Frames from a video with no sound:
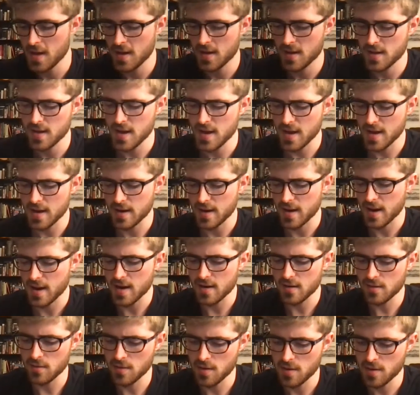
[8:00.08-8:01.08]
Yeah,
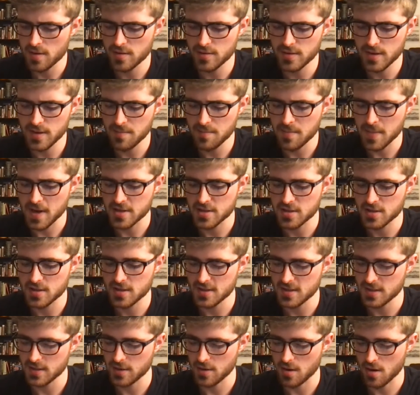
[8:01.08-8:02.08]
I don't know. You didn't mention
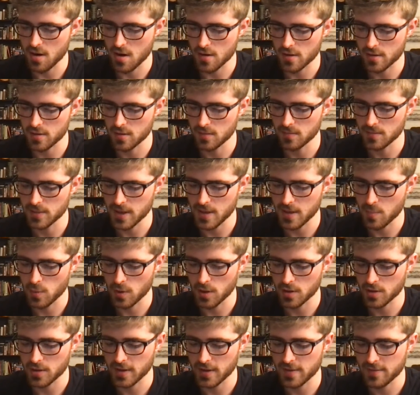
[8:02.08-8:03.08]
this in your article, but I'm
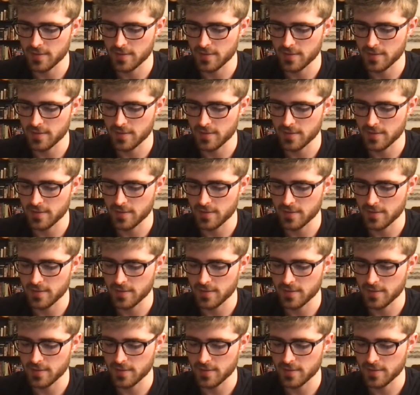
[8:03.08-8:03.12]
wondering